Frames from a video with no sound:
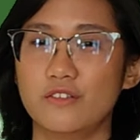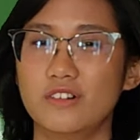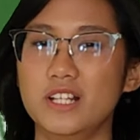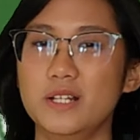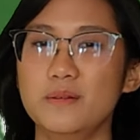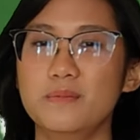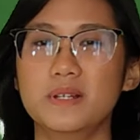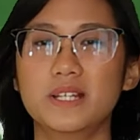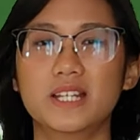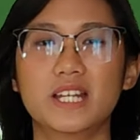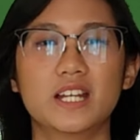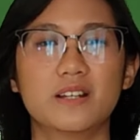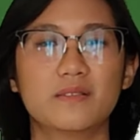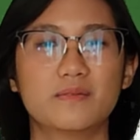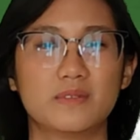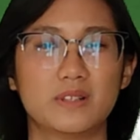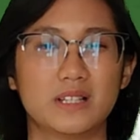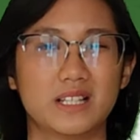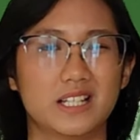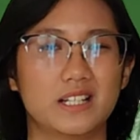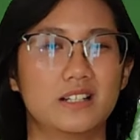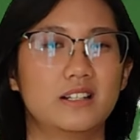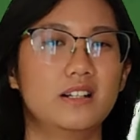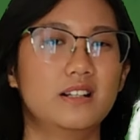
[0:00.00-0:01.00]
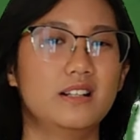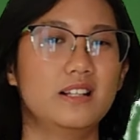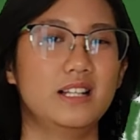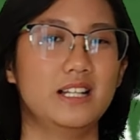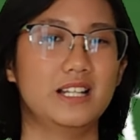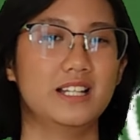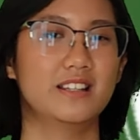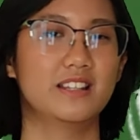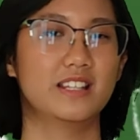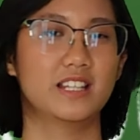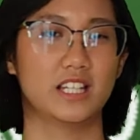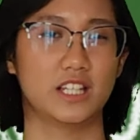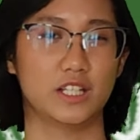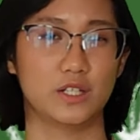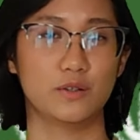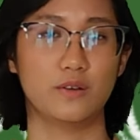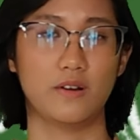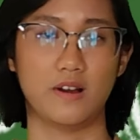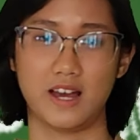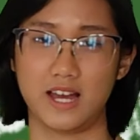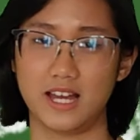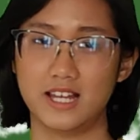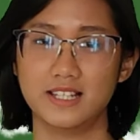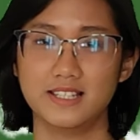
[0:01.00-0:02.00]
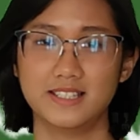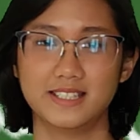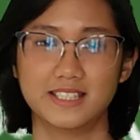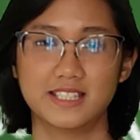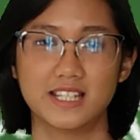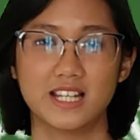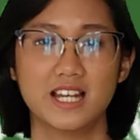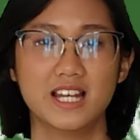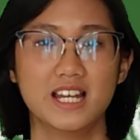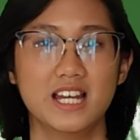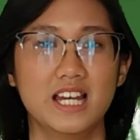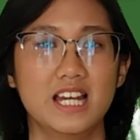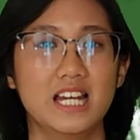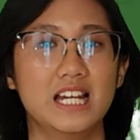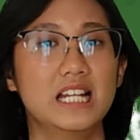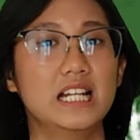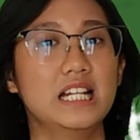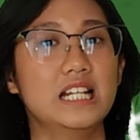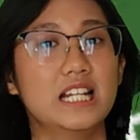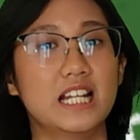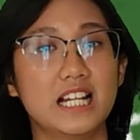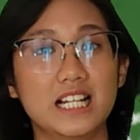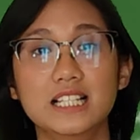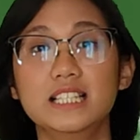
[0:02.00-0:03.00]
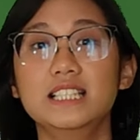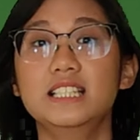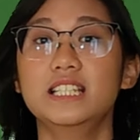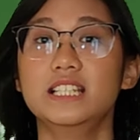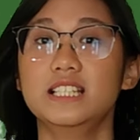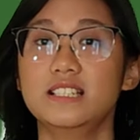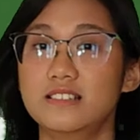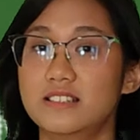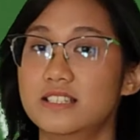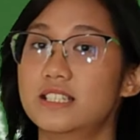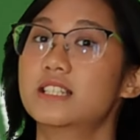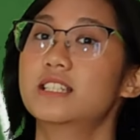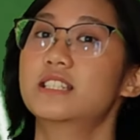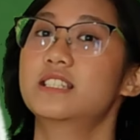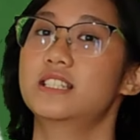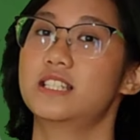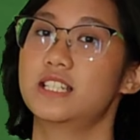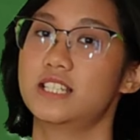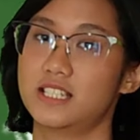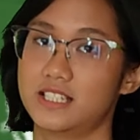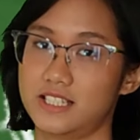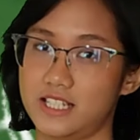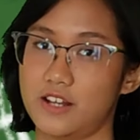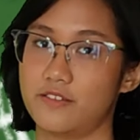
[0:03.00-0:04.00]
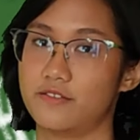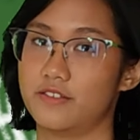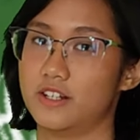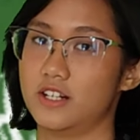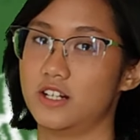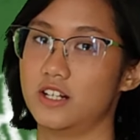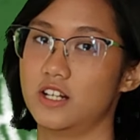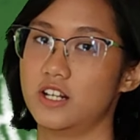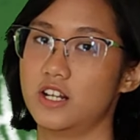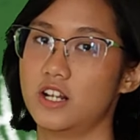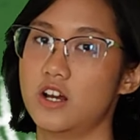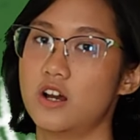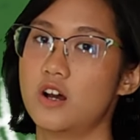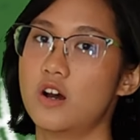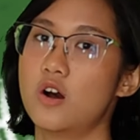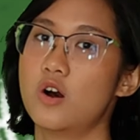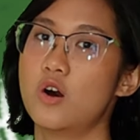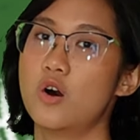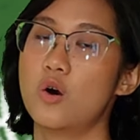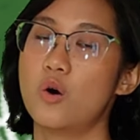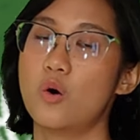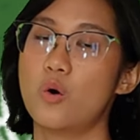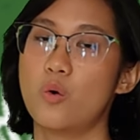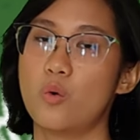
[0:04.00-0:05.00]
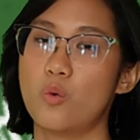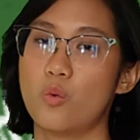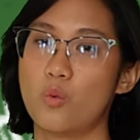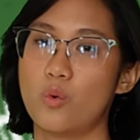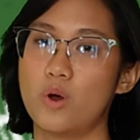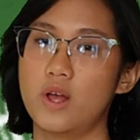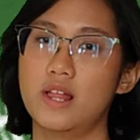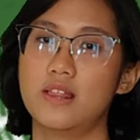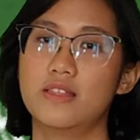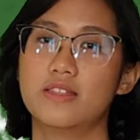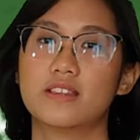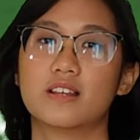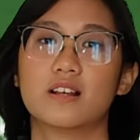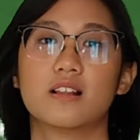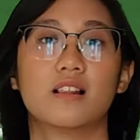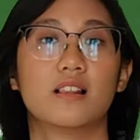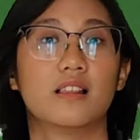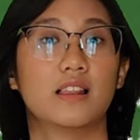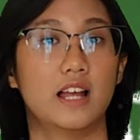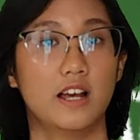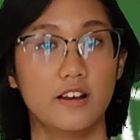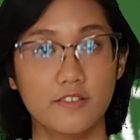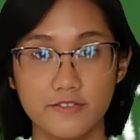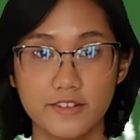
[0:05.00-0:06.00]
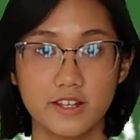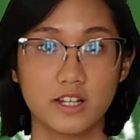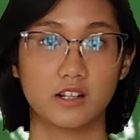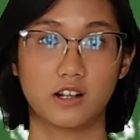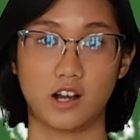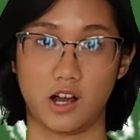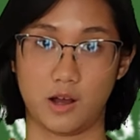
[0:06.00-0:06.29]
only became legal in the US in 1967 when the loving